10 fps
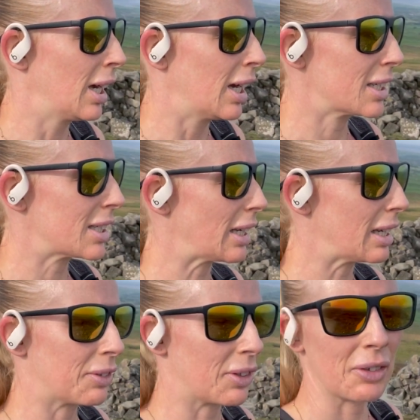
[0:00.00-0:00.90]
I did
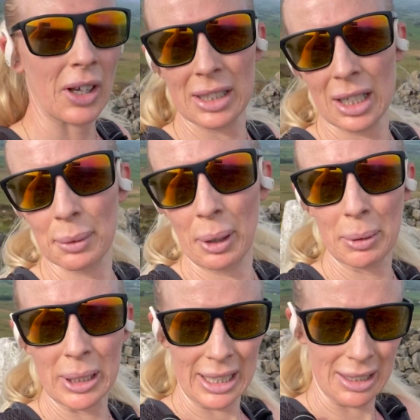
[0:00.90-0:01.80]
deadlift for the first time a couple
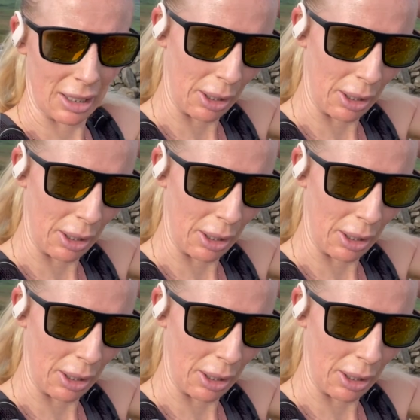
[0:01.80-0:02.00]
of days ago.